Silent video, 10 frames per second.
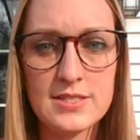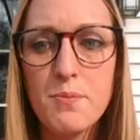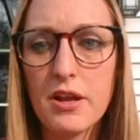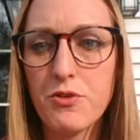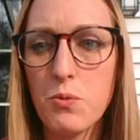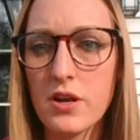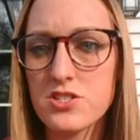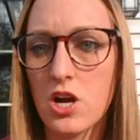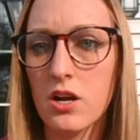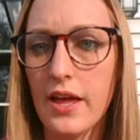But if we want to
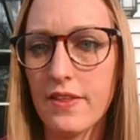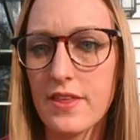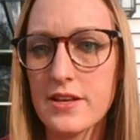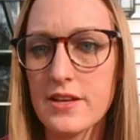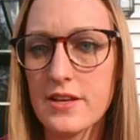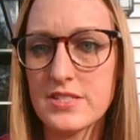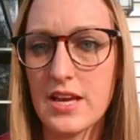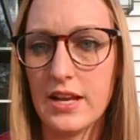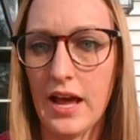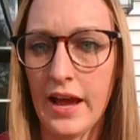start like this and we
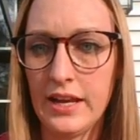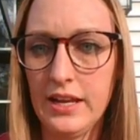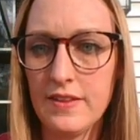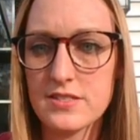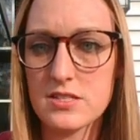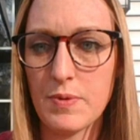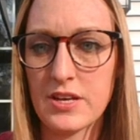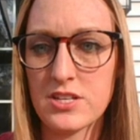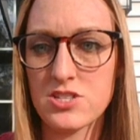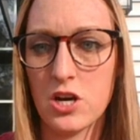say 90, this is my
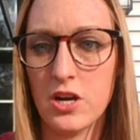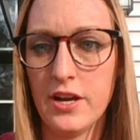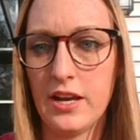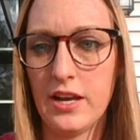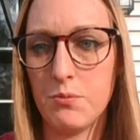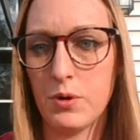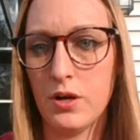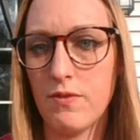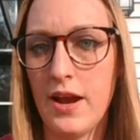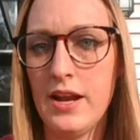starting number,
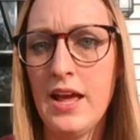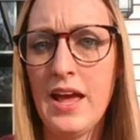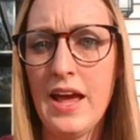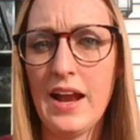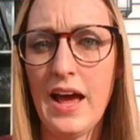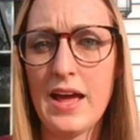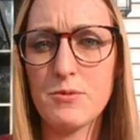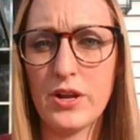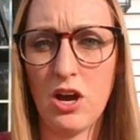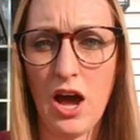right? And I am going to
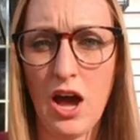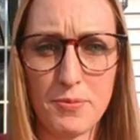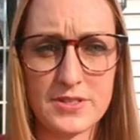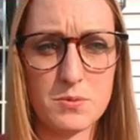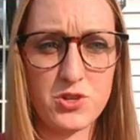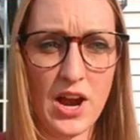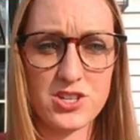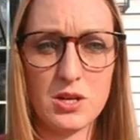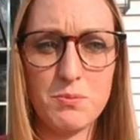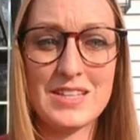hop, the
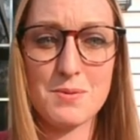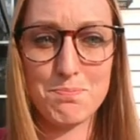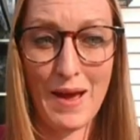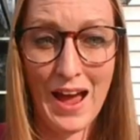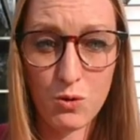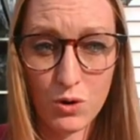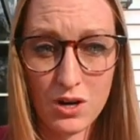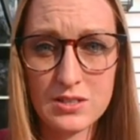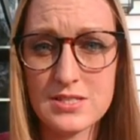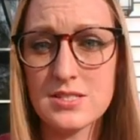subtraction means
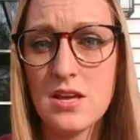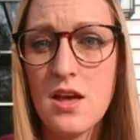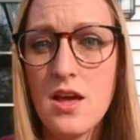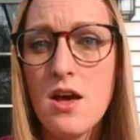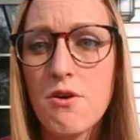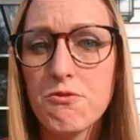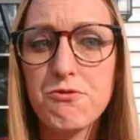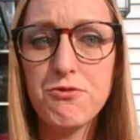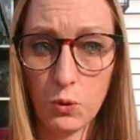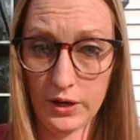backwards,
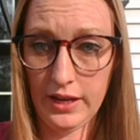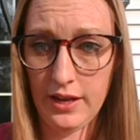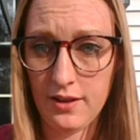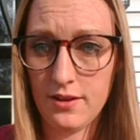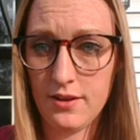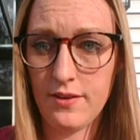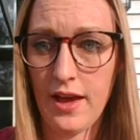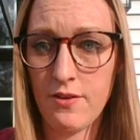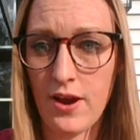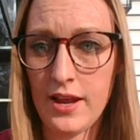40.
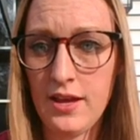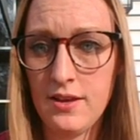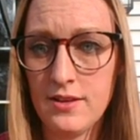Okay, ready?